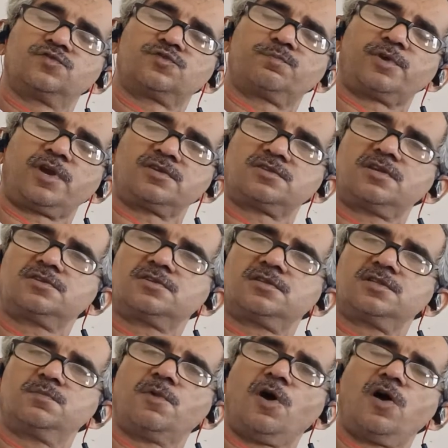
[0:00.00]
present
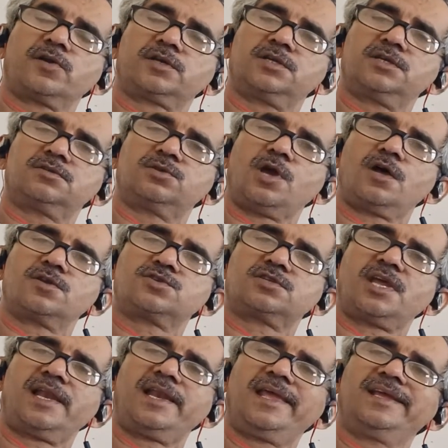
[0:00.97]
in the market, they are
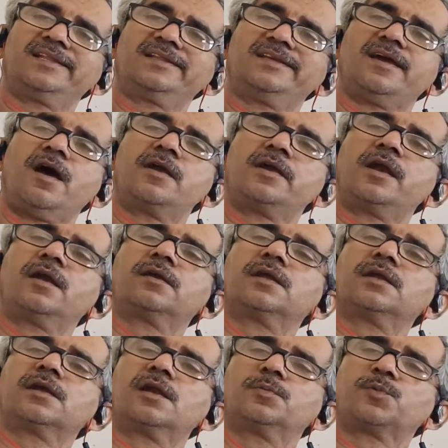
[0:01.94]
selling the
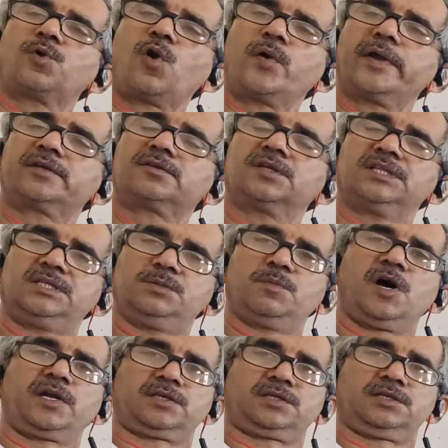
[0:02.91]
identical product in the
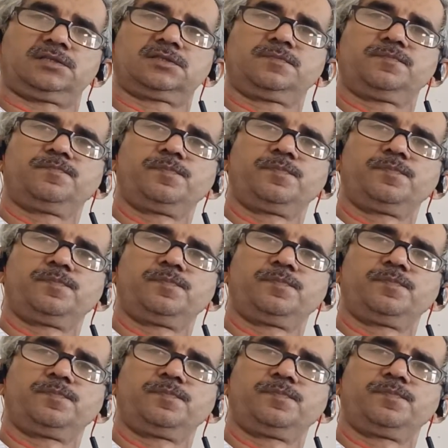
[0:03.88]
market.